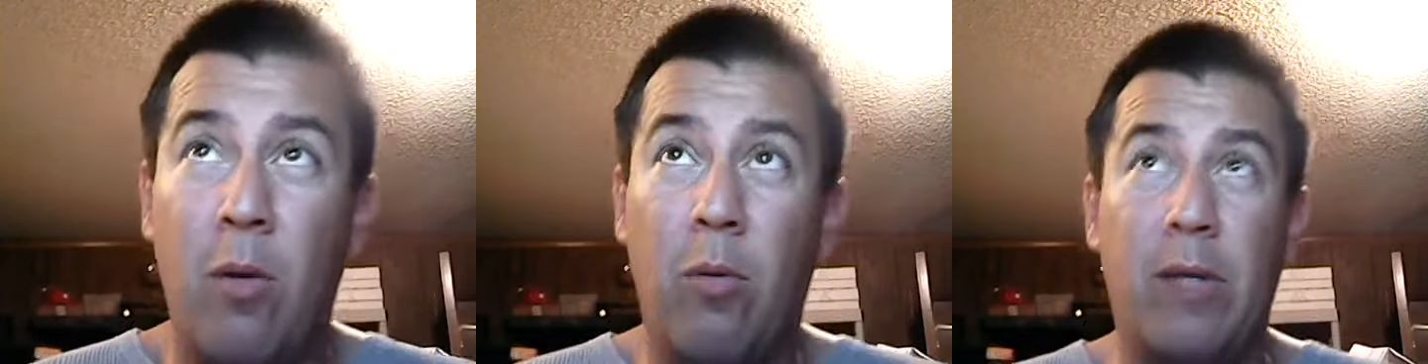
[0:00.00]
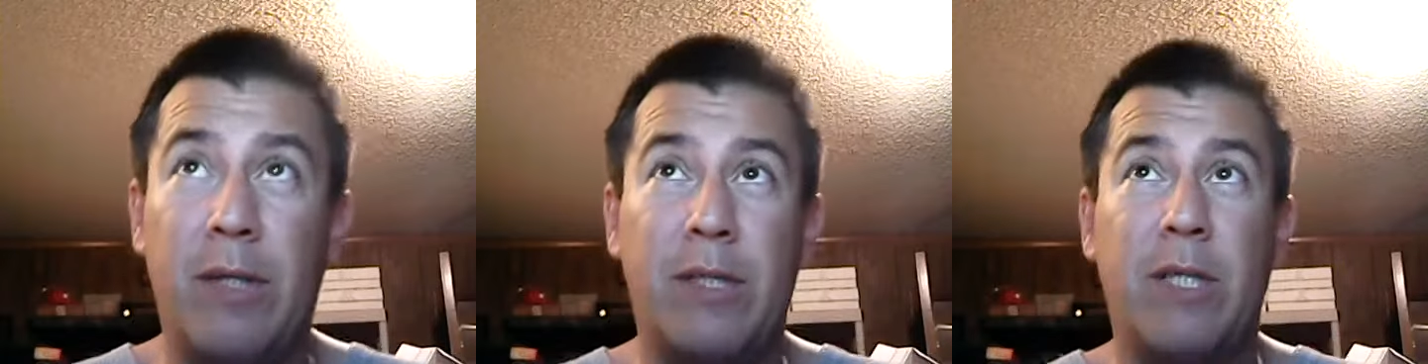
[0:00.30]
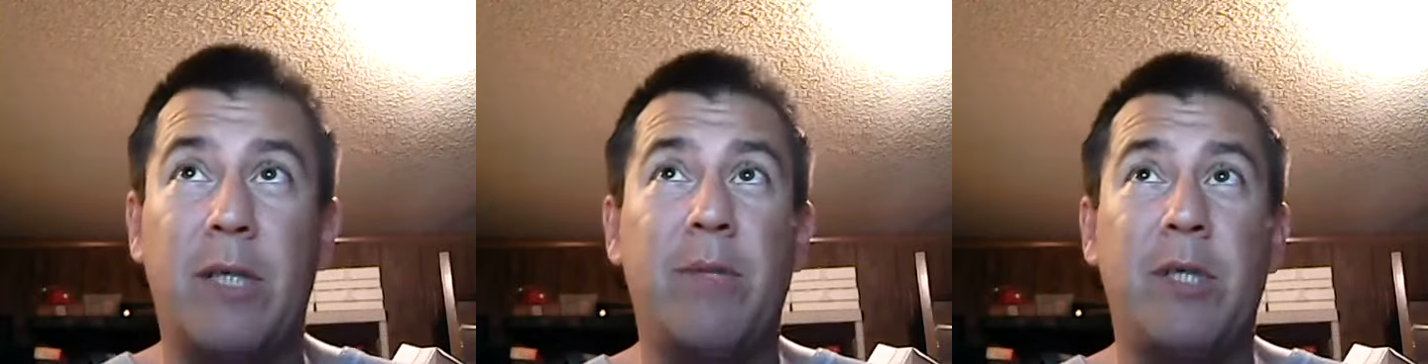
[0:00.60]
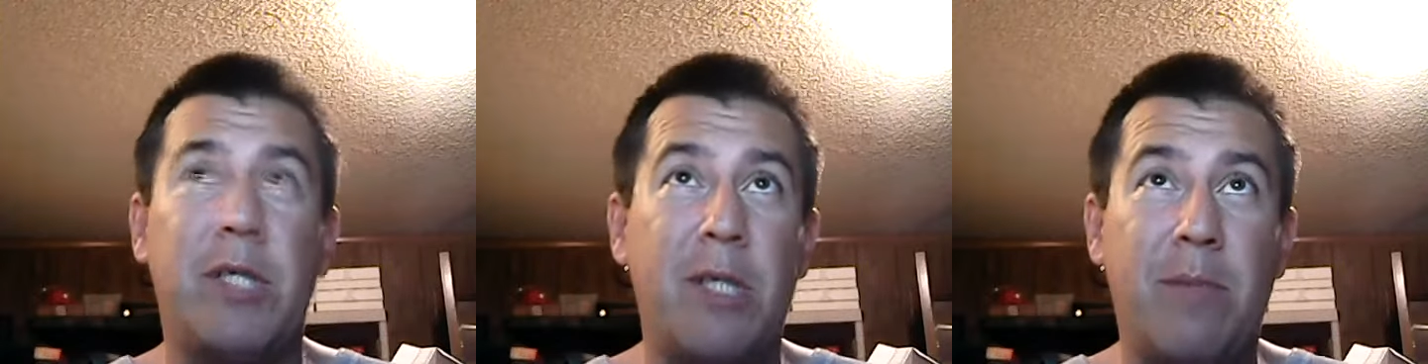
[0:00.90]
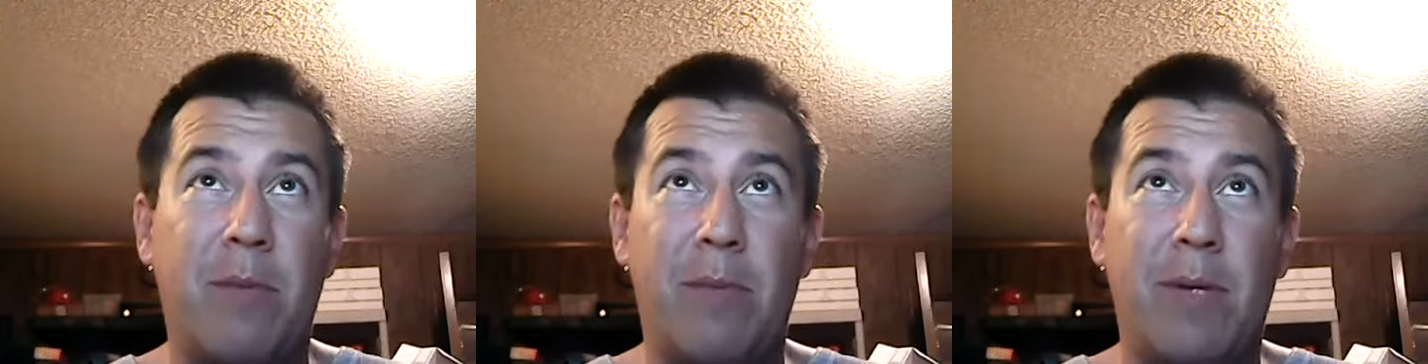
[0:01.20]
well, it's going to be
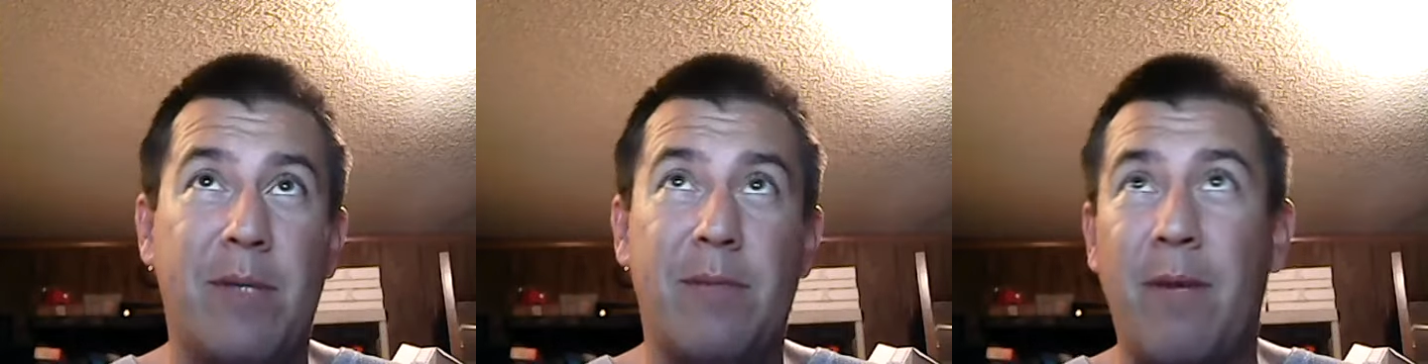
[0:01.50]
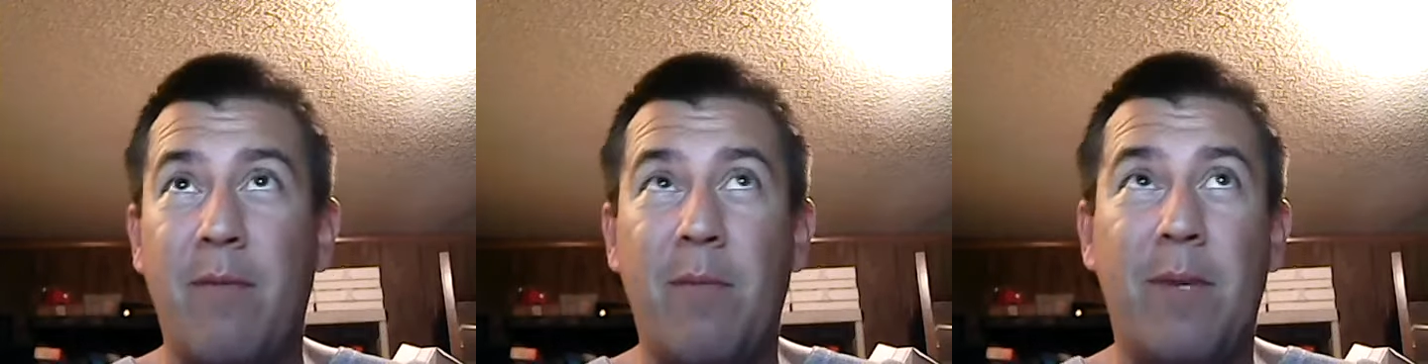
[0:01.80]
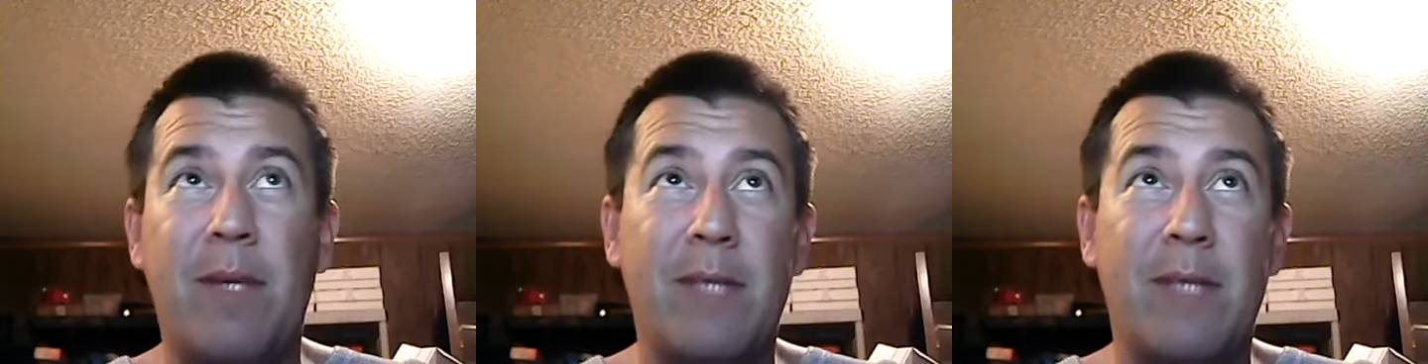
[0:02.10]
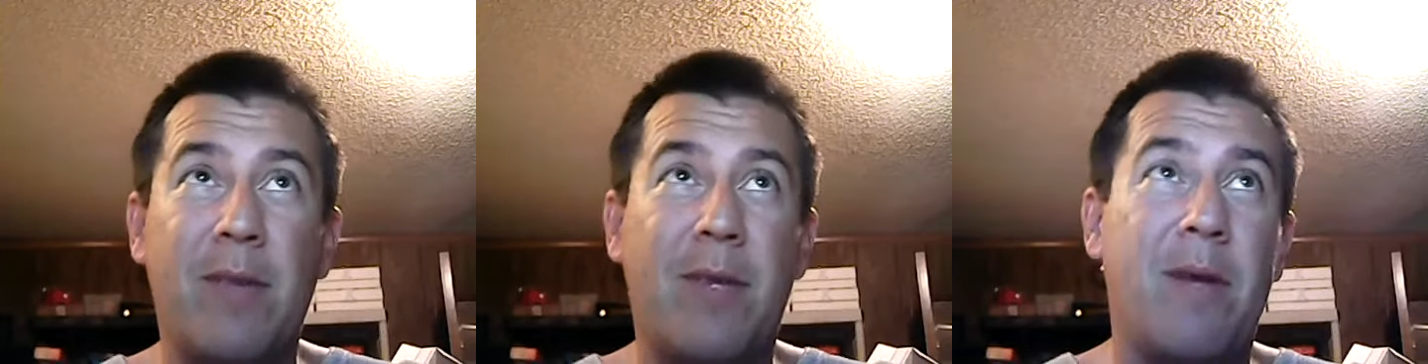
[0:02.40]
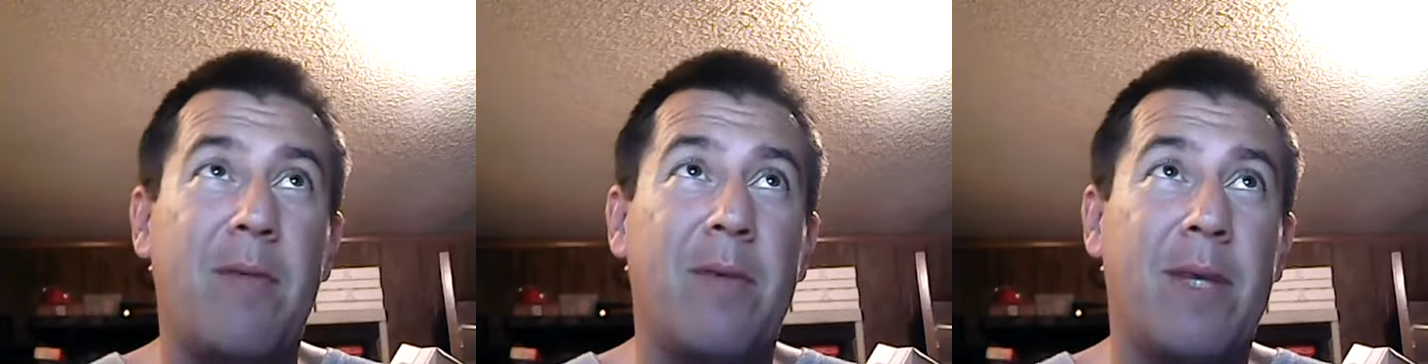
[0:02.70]
cheaper because when everybody has health
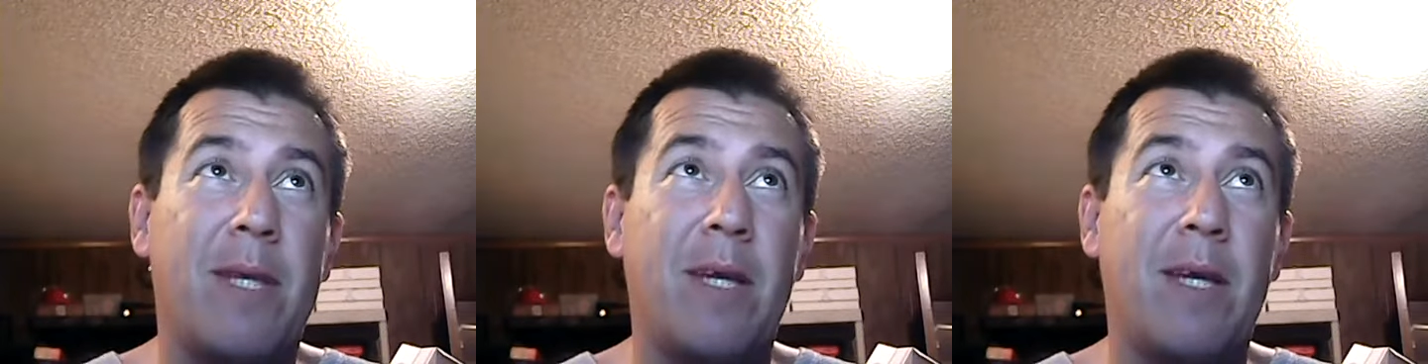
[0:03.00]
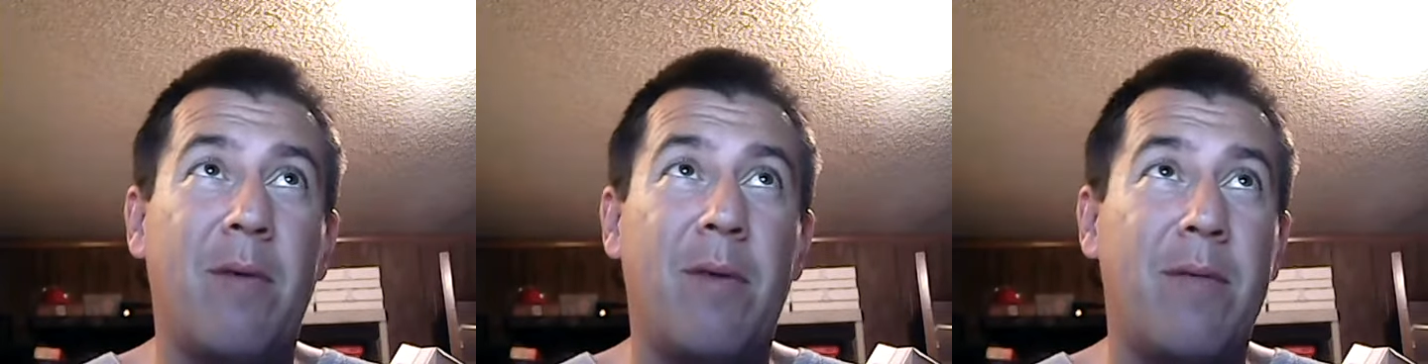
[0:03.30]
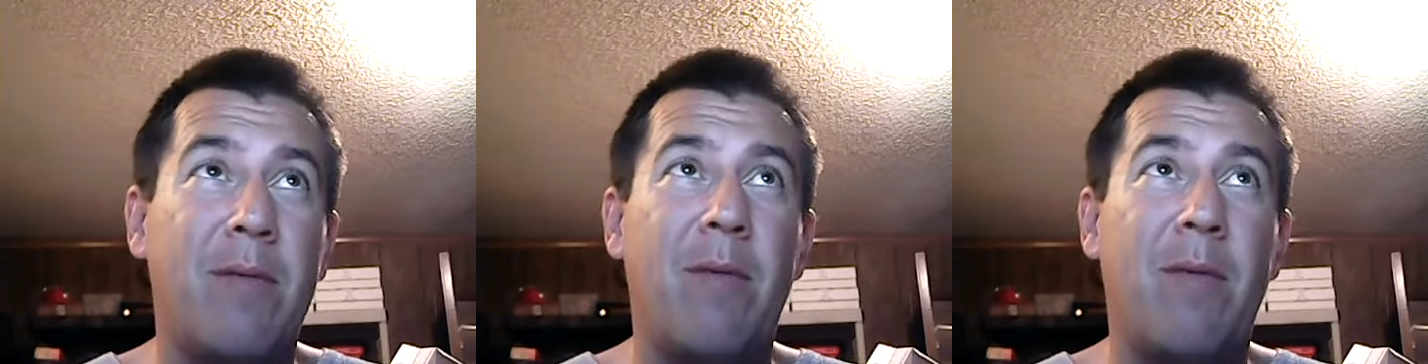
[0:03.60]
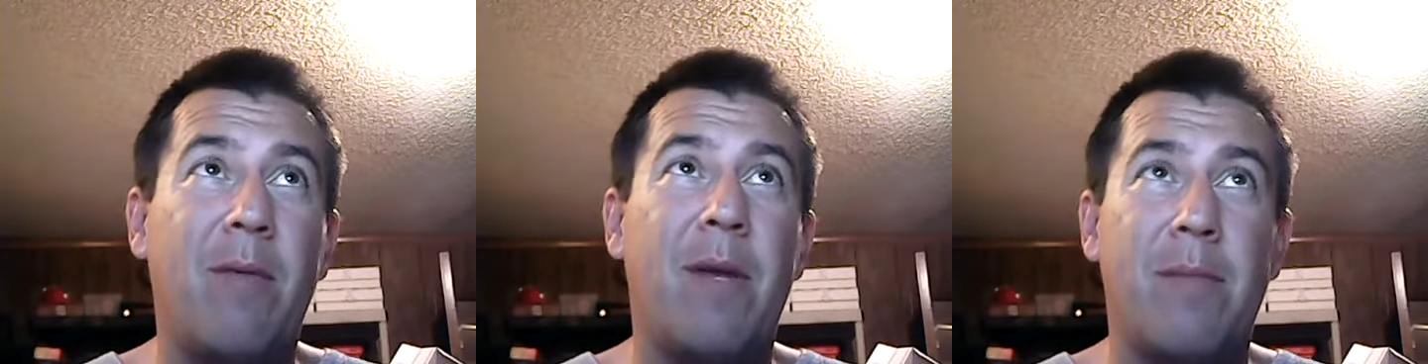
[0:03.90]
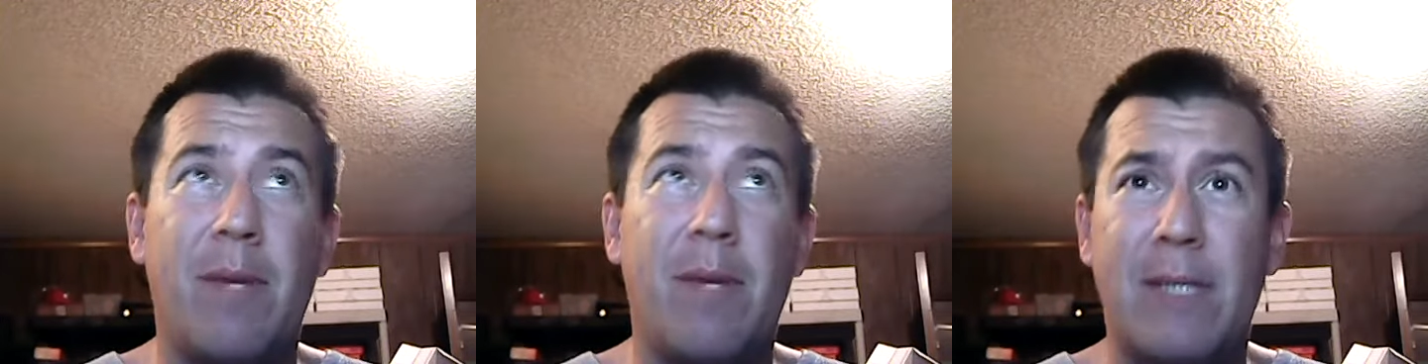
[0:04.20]
care, when they can go whenever they
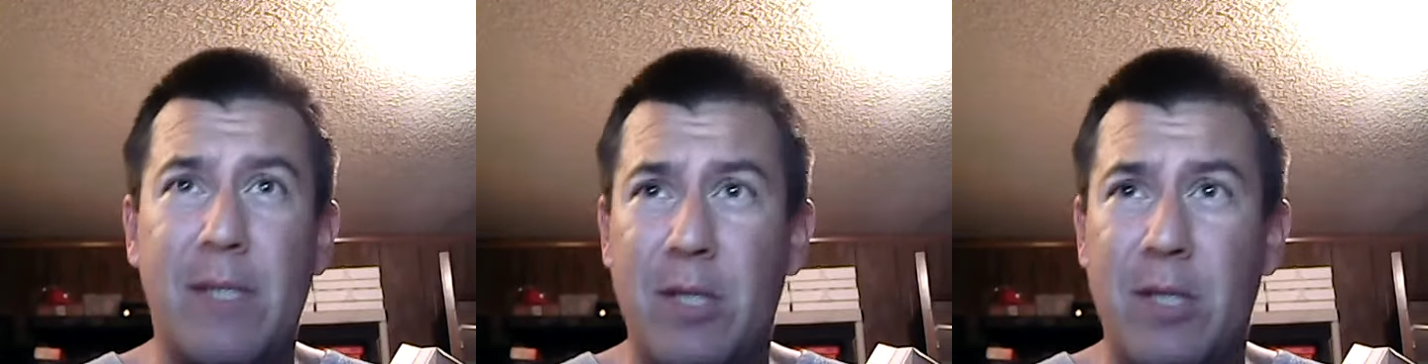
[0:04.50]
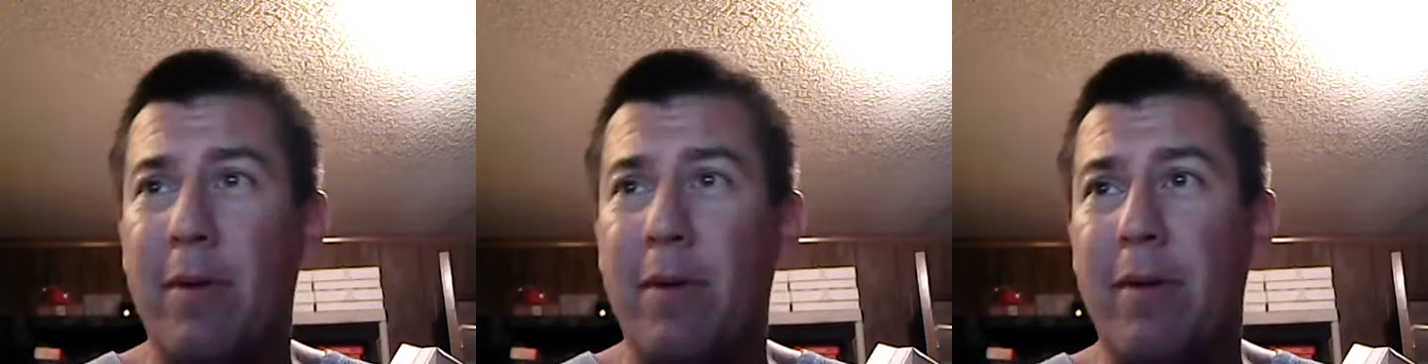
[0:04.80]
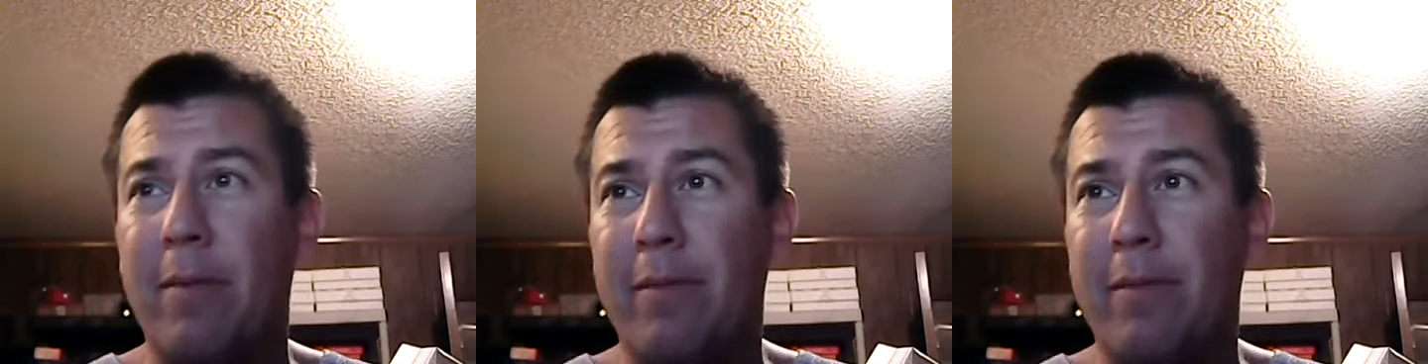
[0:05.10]
want, it makes it cheaper.